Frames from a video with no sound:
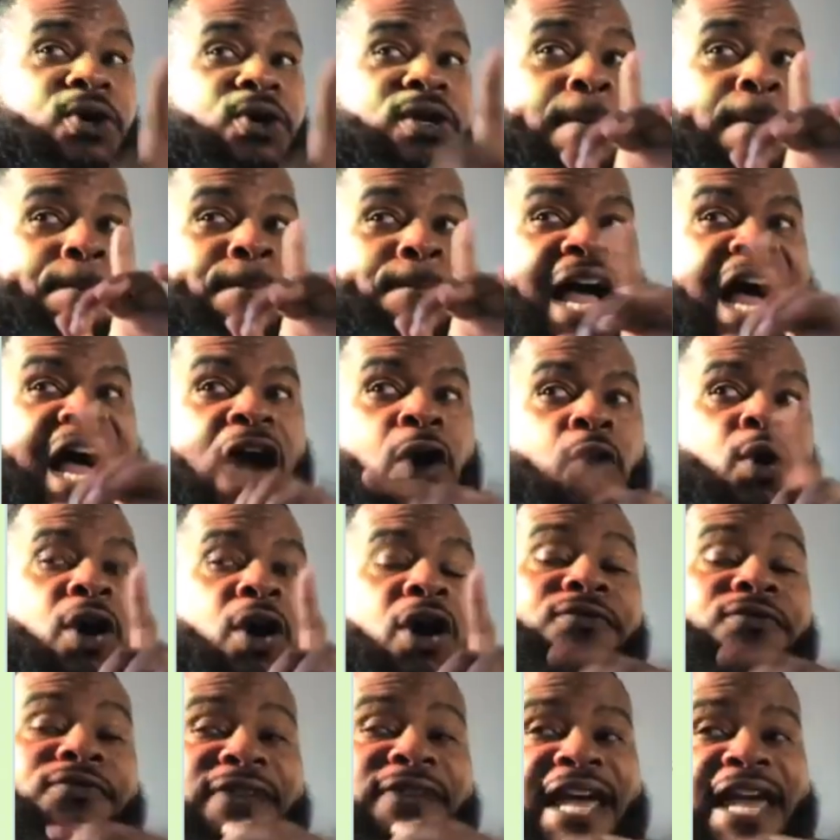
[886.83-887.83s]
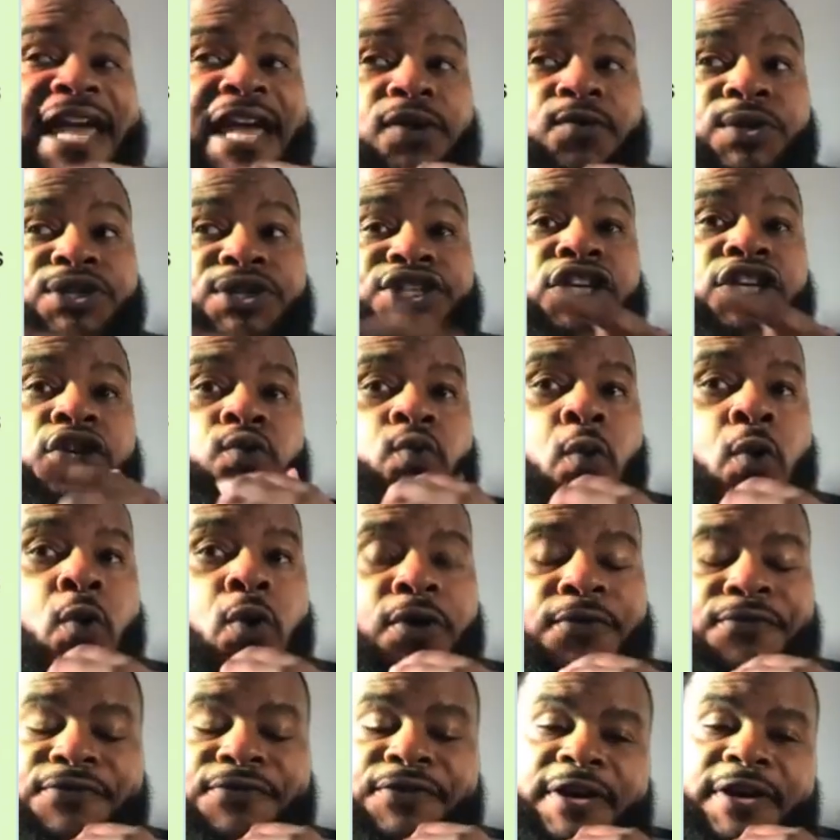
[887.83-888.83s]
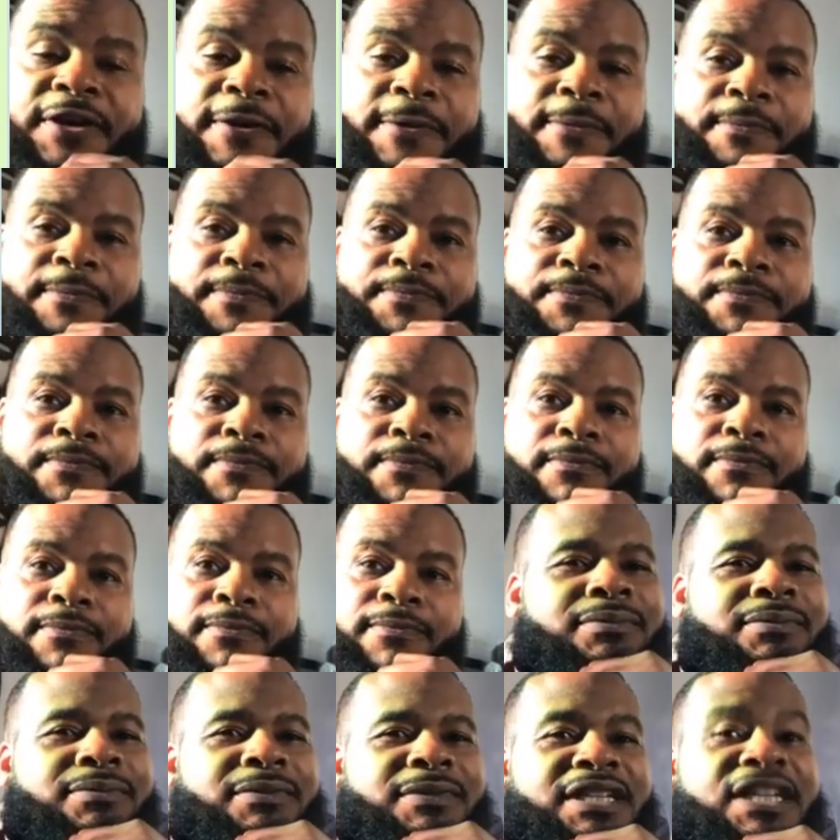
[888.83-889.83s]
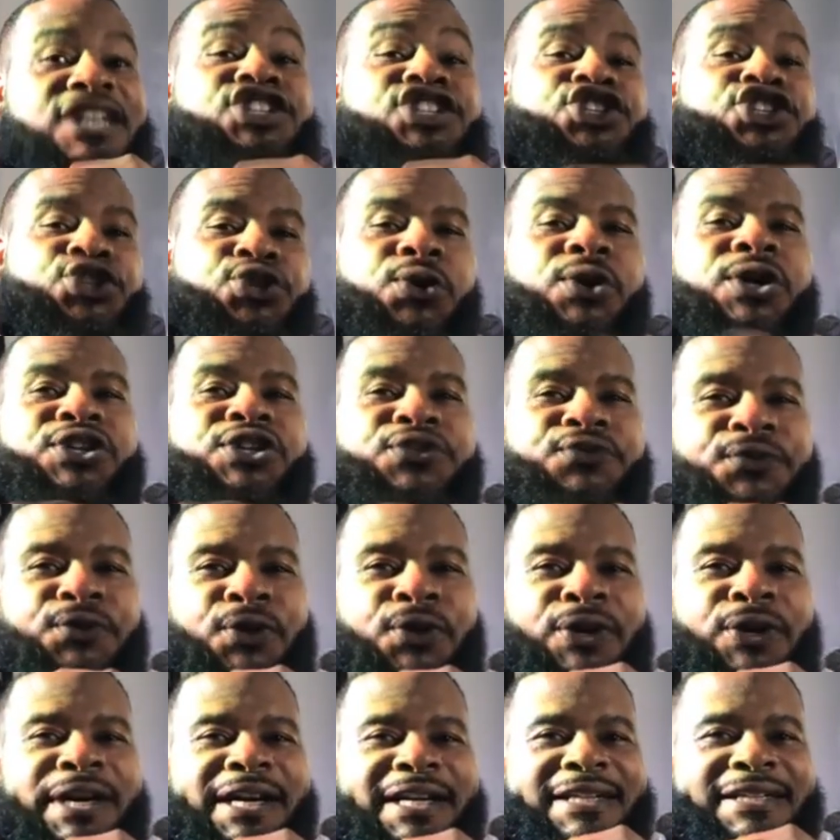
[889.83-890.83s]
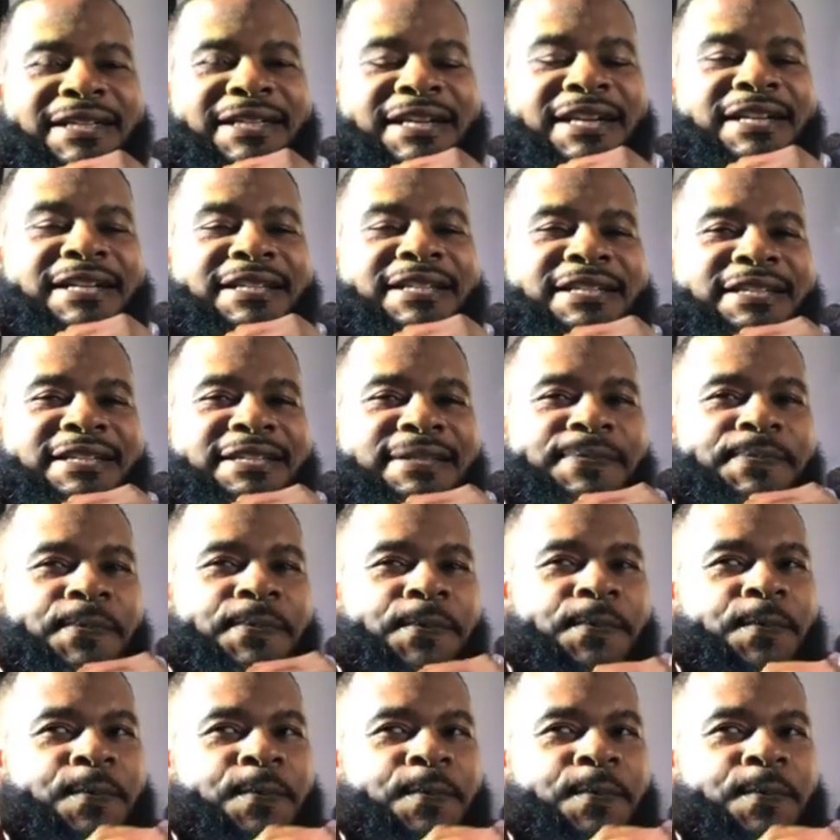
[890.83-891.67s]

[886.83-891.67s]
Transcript: the power of language in warfare. Is George Floyd. Yes.